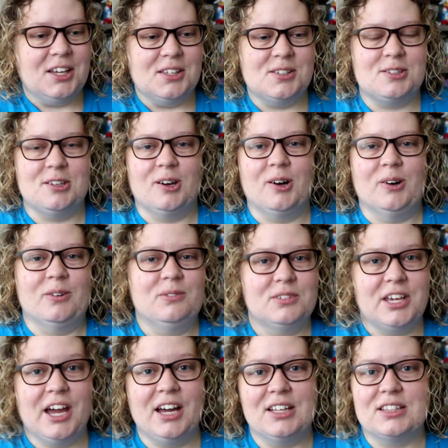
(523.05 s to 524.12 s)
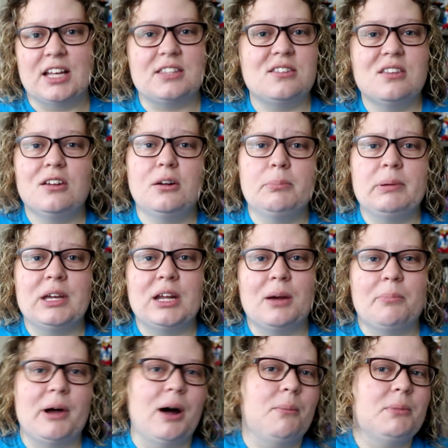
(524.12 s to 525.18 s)
So yeah, that's a little bit
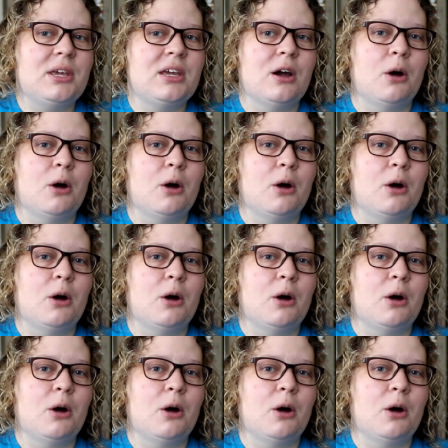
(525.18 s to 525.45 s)
about me.